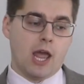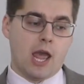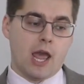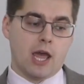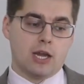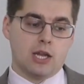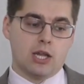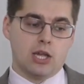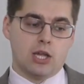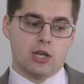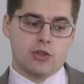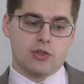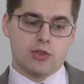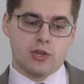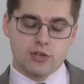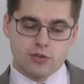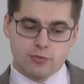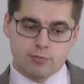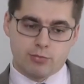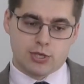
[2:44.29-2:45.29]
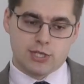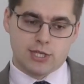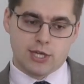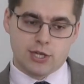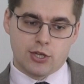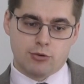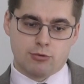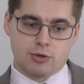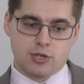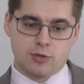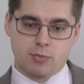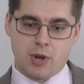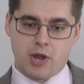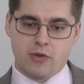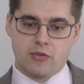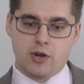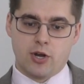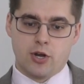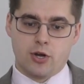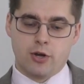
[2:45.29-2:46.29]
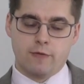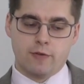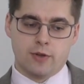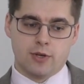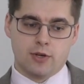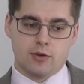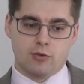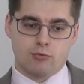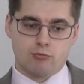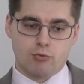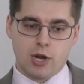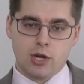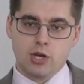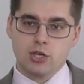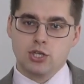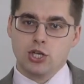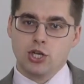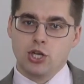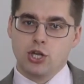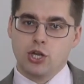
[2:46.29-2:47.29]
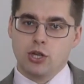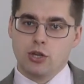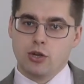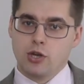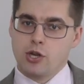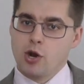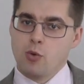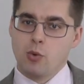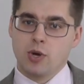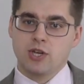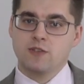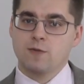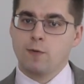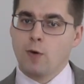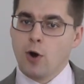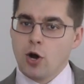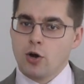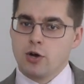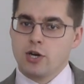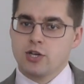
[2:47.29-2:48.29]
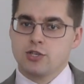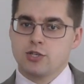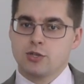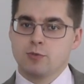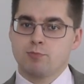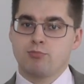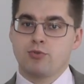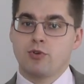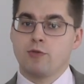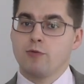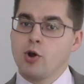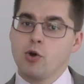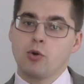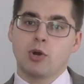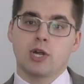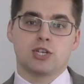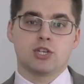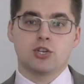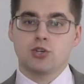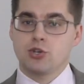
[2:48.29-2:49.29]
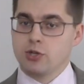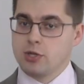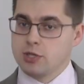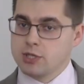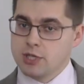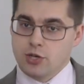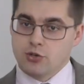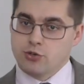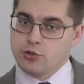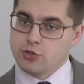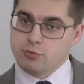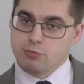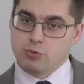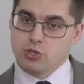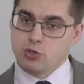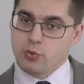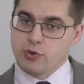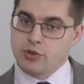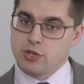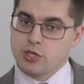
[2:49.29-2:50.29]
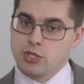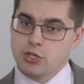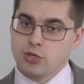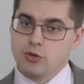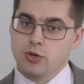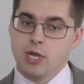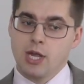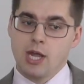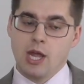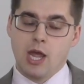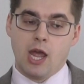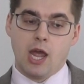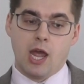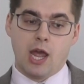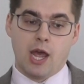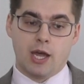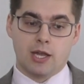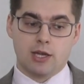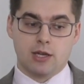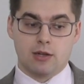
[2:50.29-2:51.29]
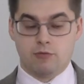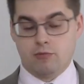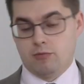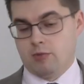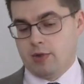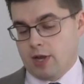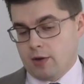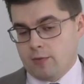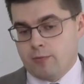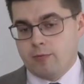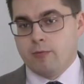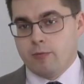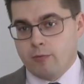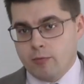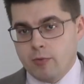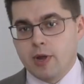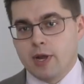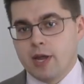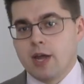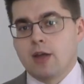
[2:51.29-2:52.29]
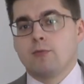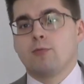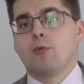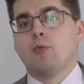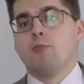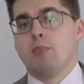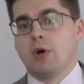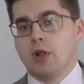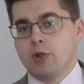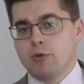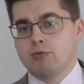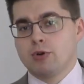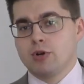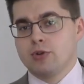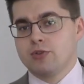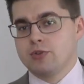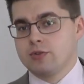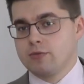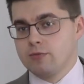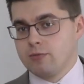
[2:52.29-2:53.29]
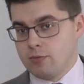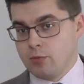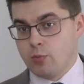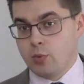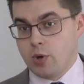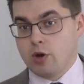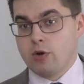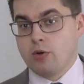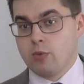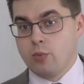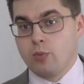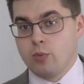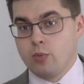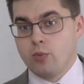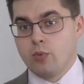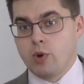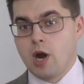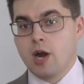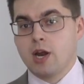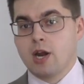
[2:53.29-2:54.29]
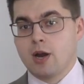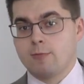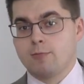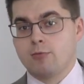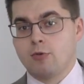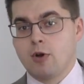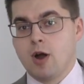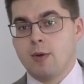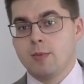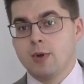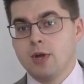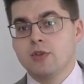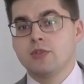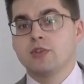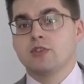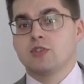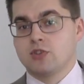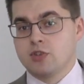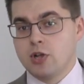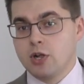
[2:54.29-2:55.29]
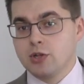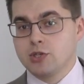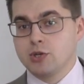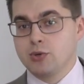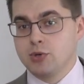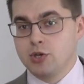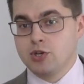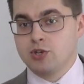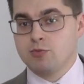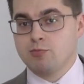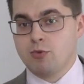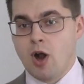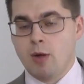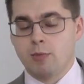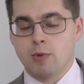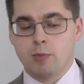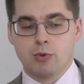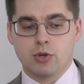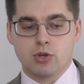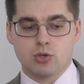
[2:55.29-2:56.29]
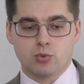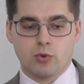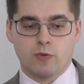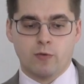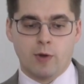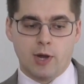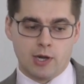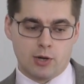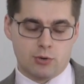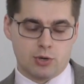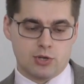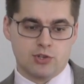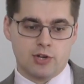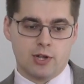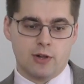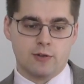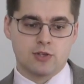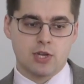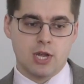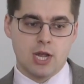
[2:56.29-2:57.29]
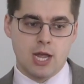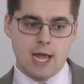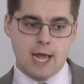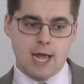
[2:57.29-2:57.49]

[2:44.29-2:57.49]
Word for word: And in this particular respect, they are even ready to go as far as to provoke additional tensions between the two. And like again, for Belarus, where I come from, this is also a huge problem because we find ourselves